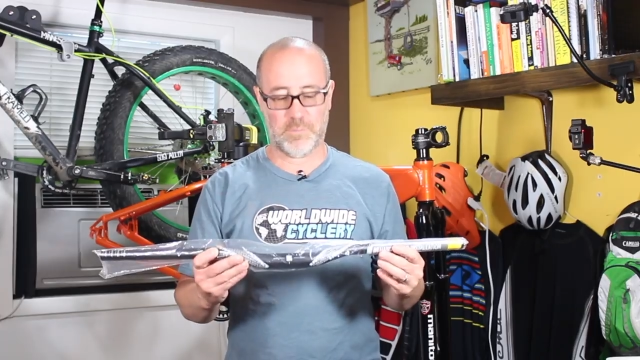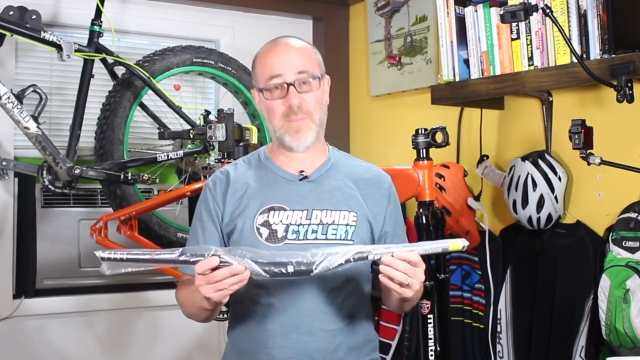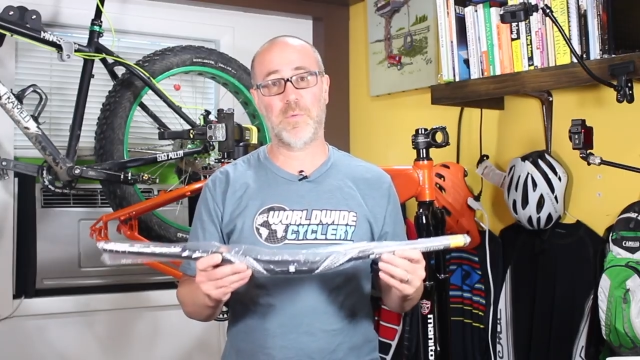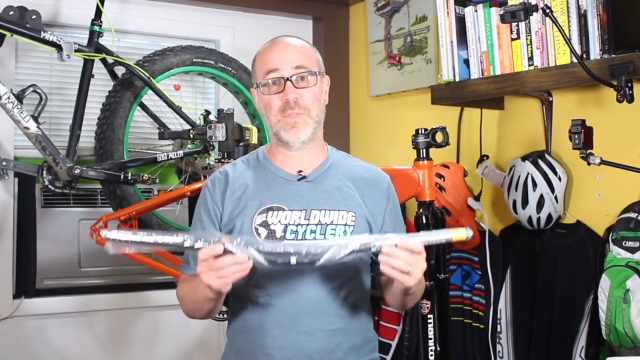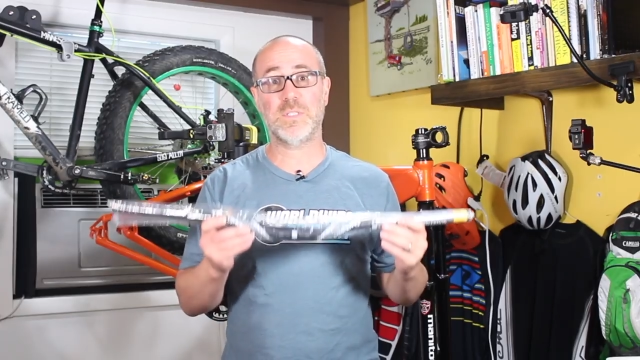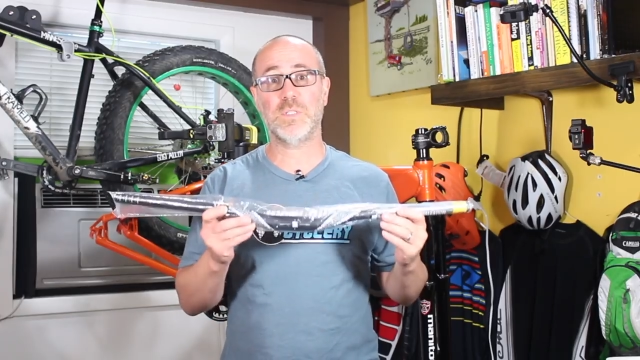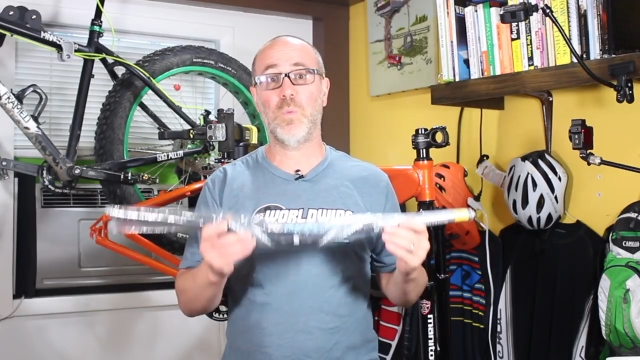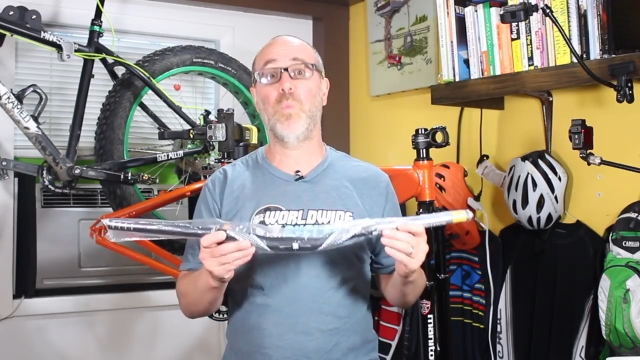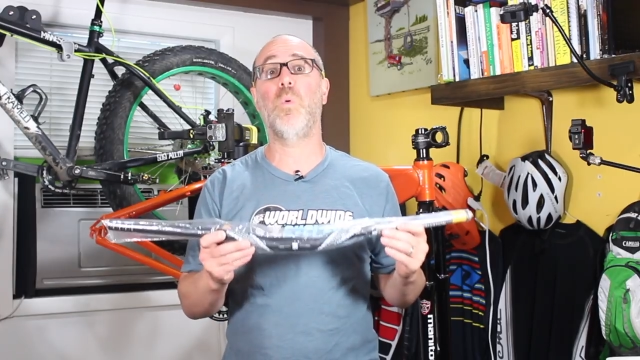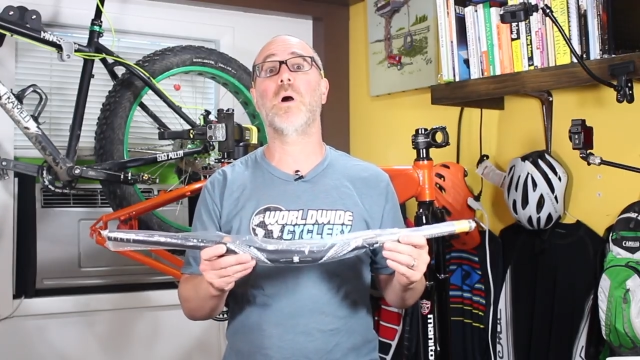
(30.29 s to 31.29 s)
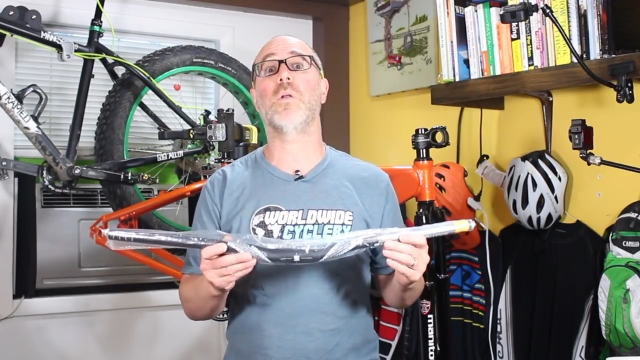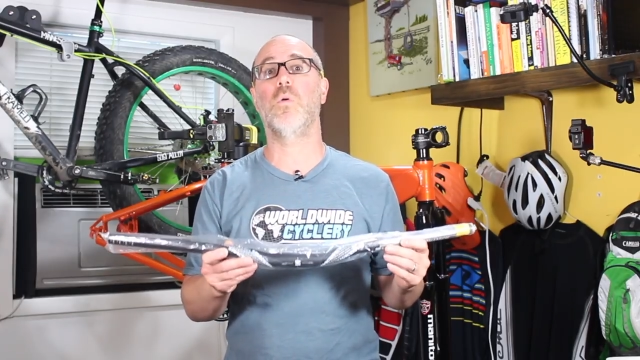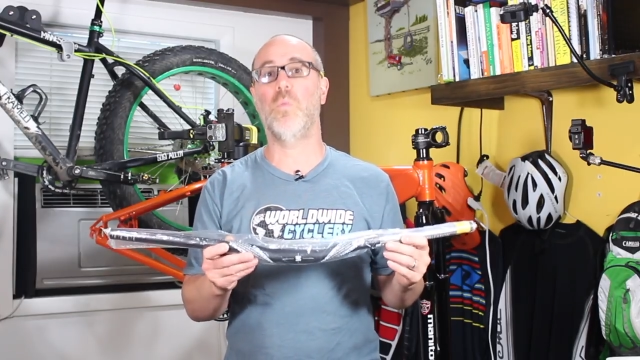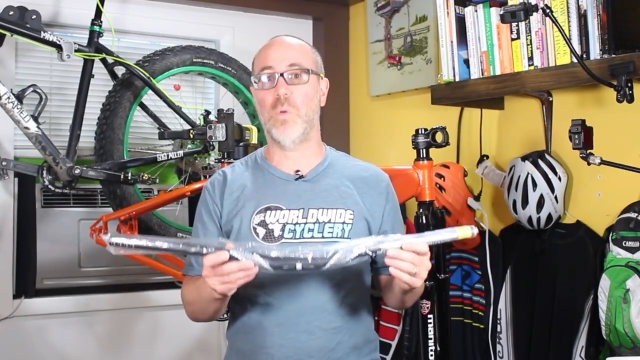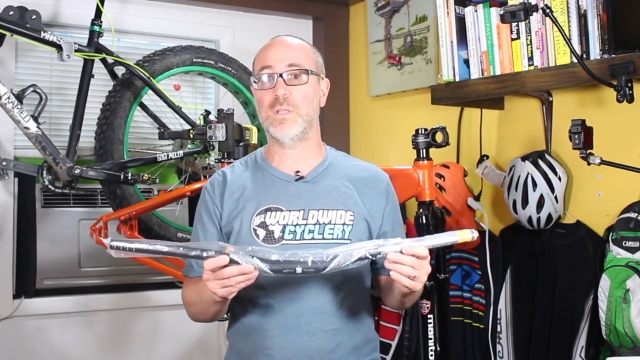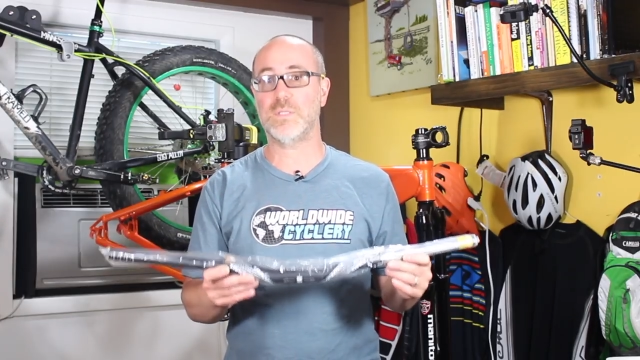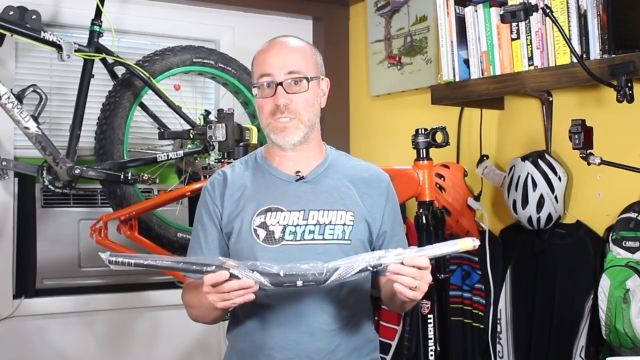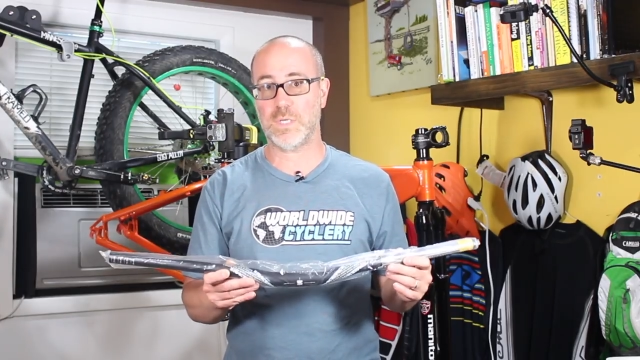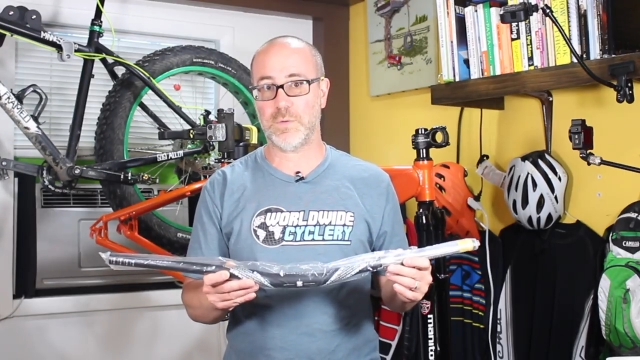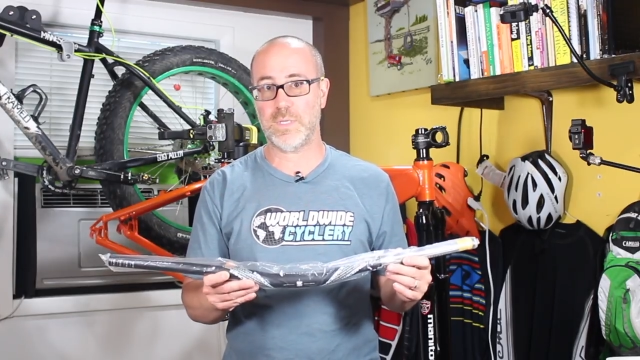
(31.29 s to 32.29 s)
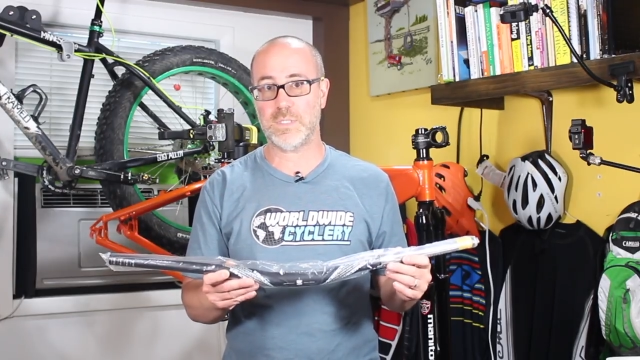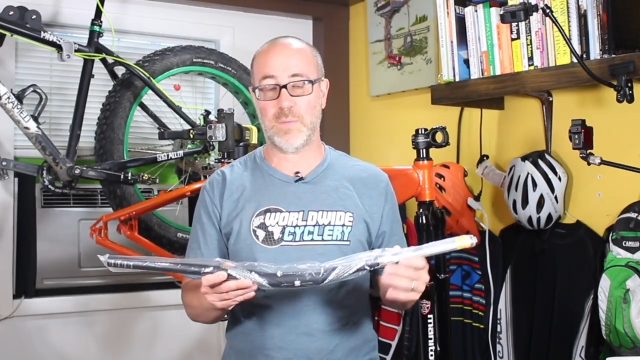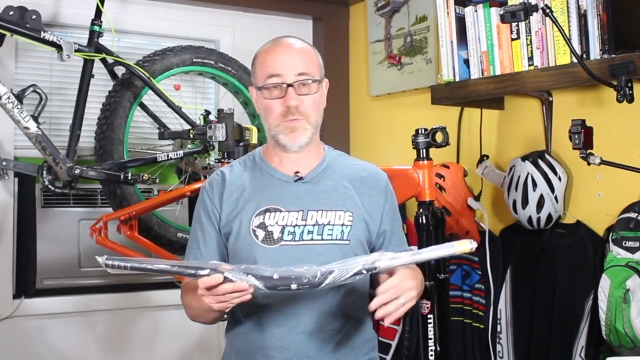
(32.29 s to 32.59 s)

Remember, this is a 101 series.